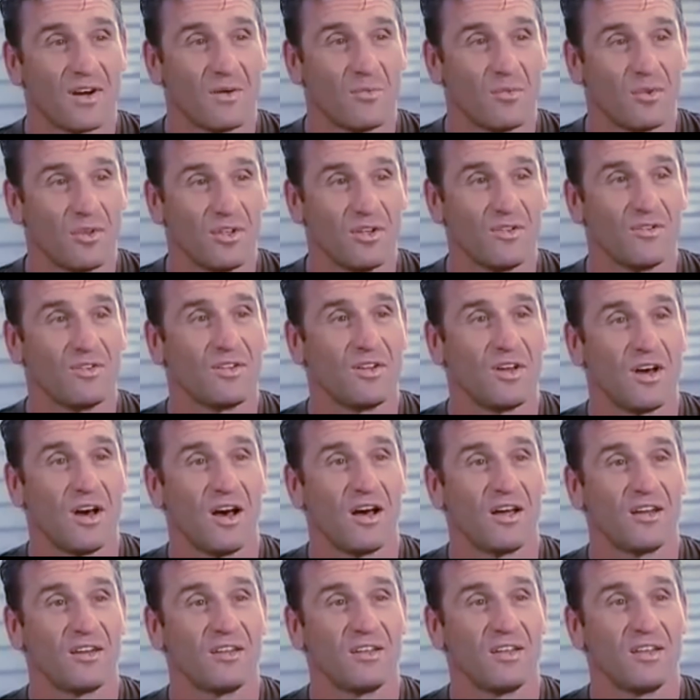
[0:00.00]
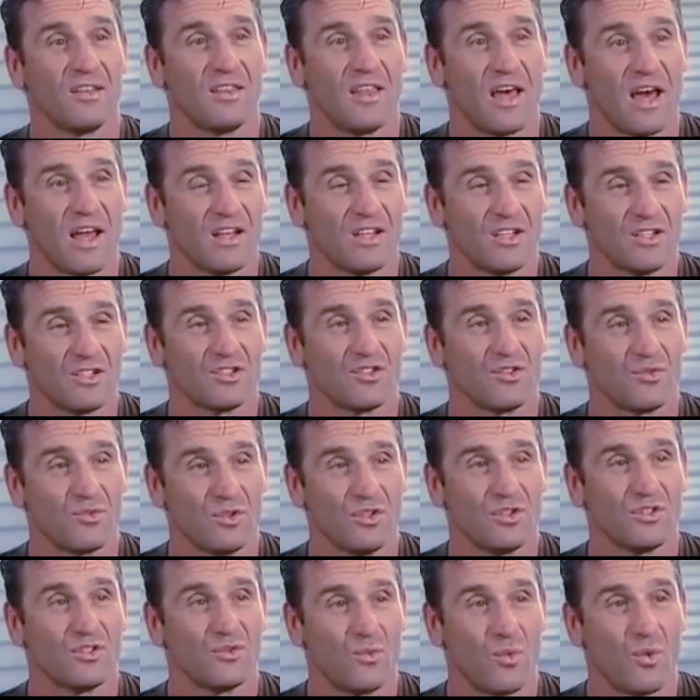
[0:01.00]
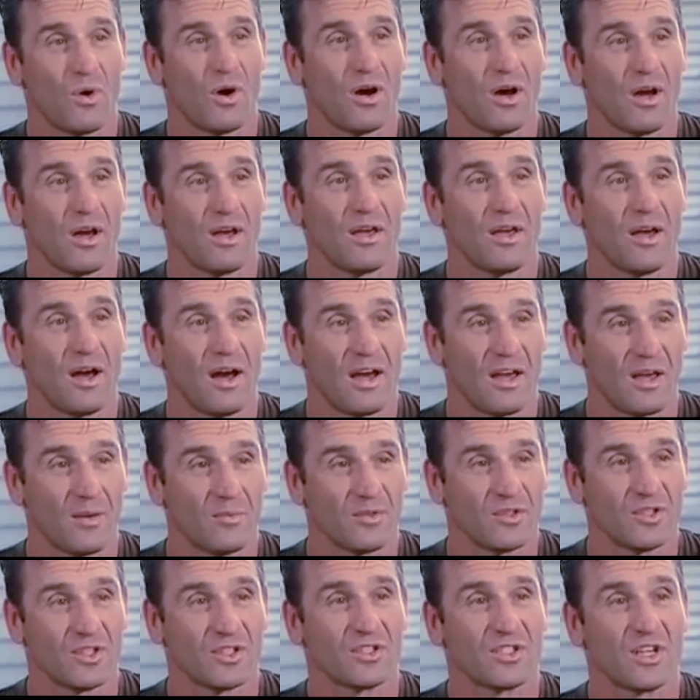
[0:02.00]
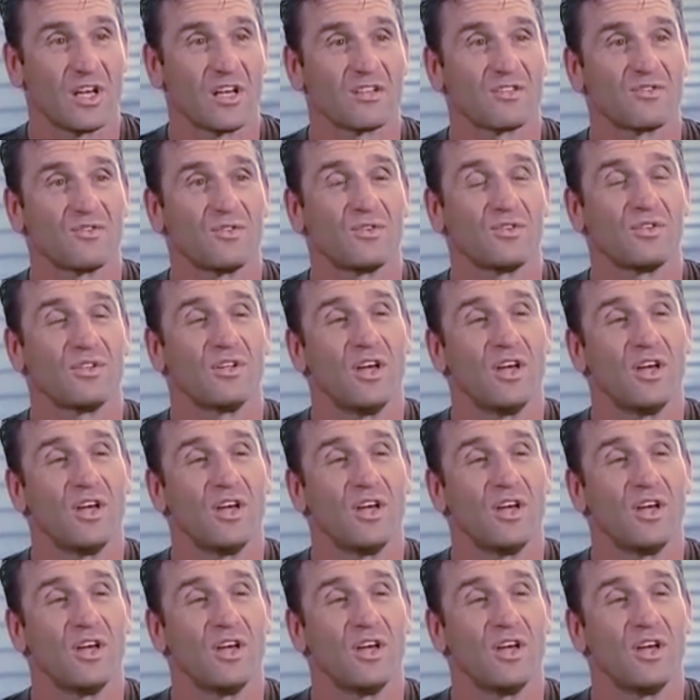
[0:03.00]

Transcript: I believe in God, and that is the reason why I am successful.